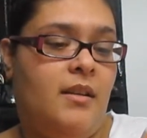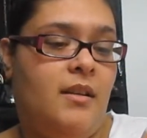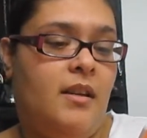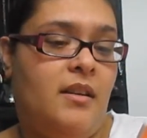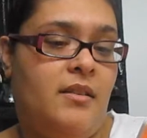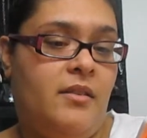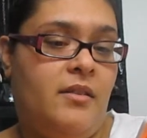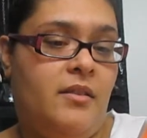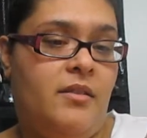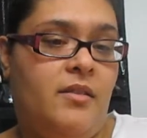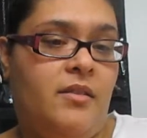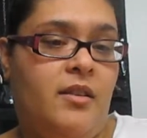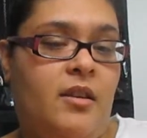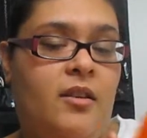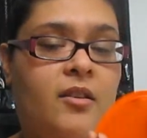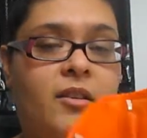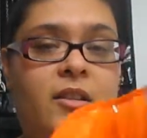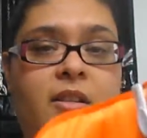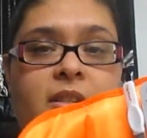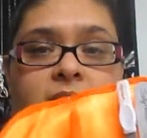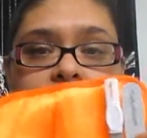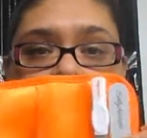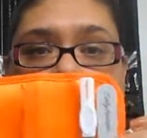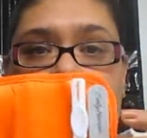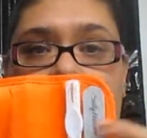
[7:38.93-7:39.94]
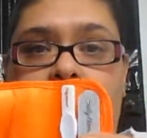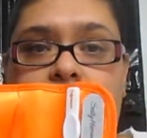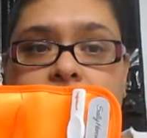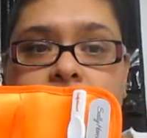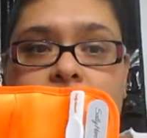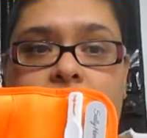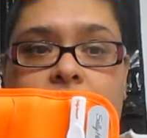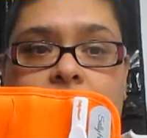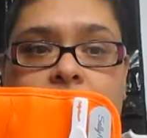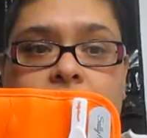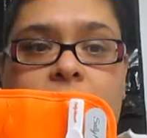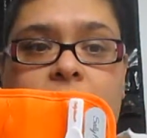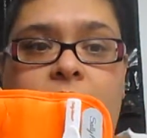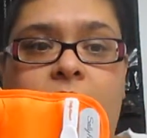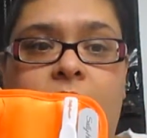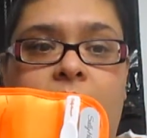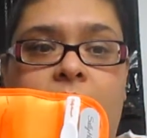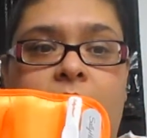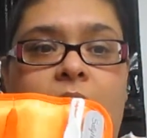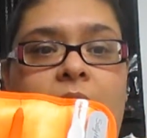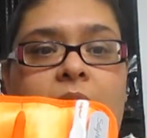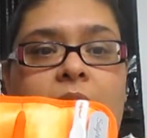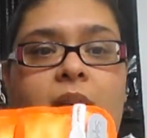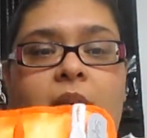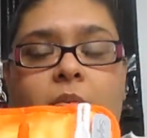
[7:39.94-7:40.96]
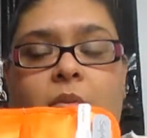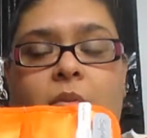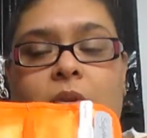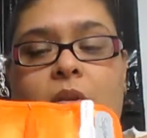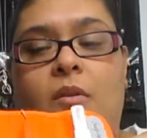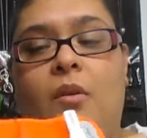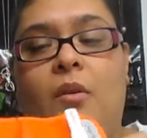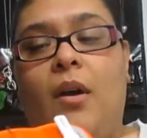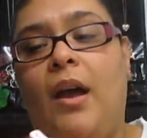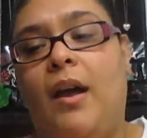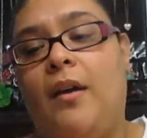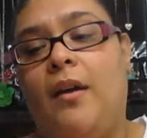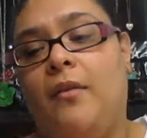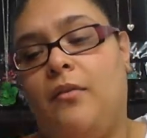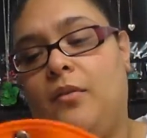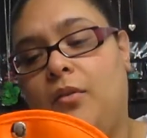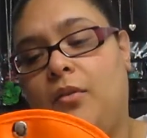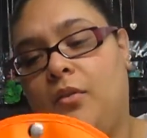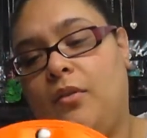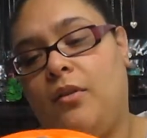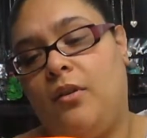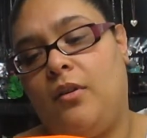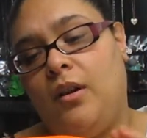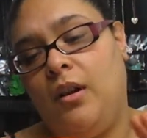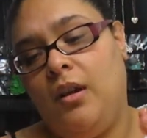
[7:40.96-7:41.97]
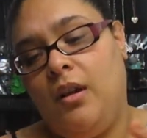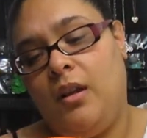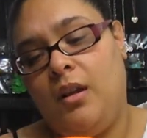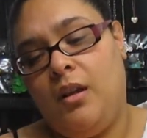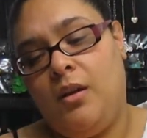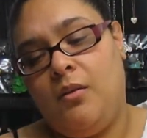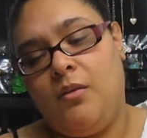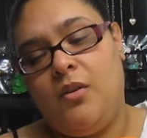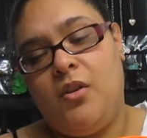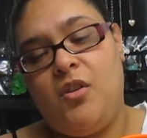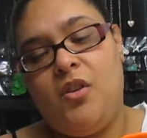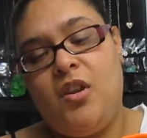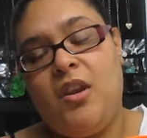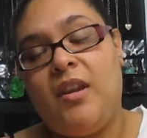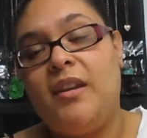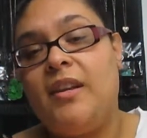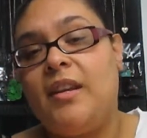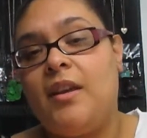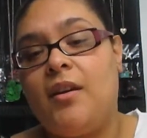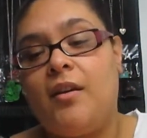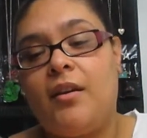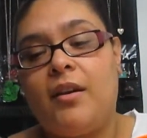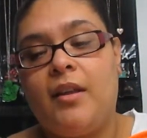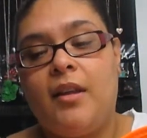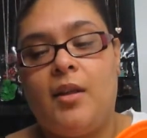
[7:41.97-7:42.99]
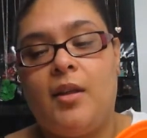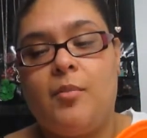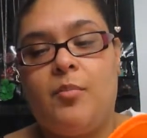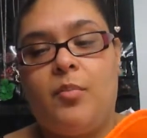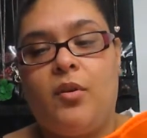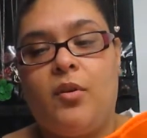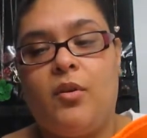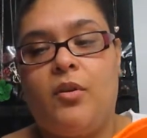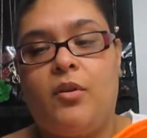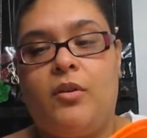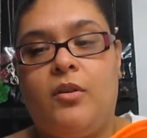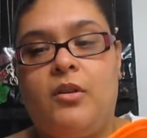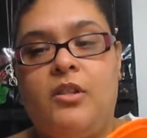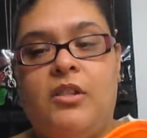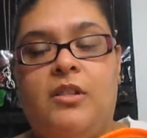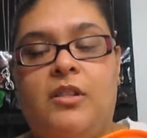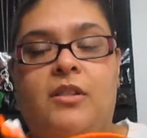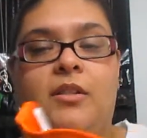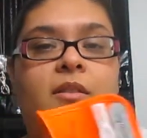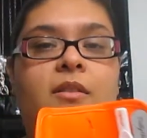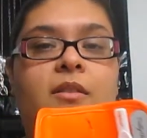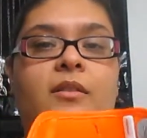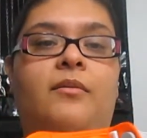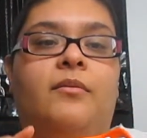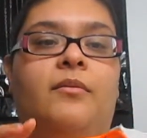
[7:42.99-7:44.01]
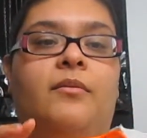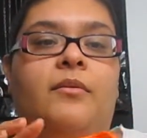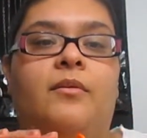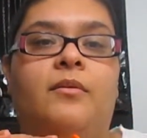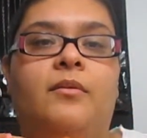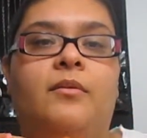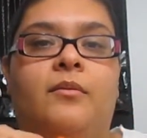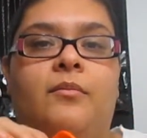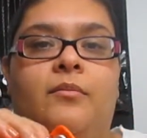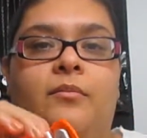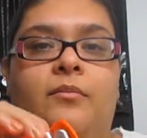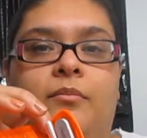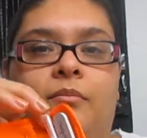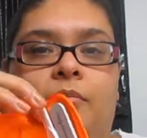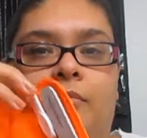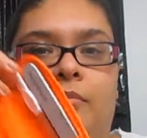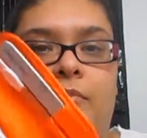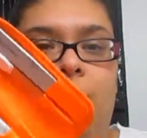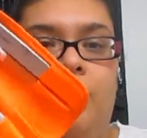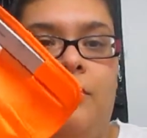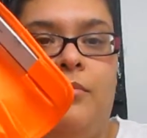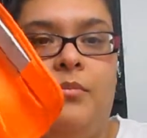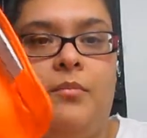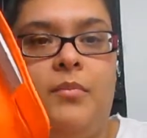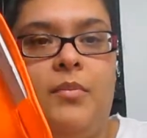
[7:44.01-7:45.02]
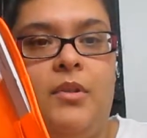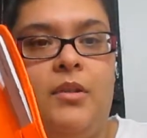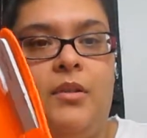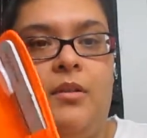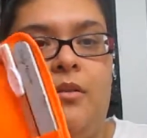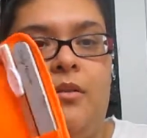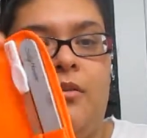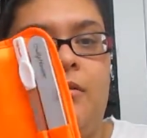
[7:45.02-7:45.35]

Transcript: the necessary stuff, like when you need a nail clipper, you just, you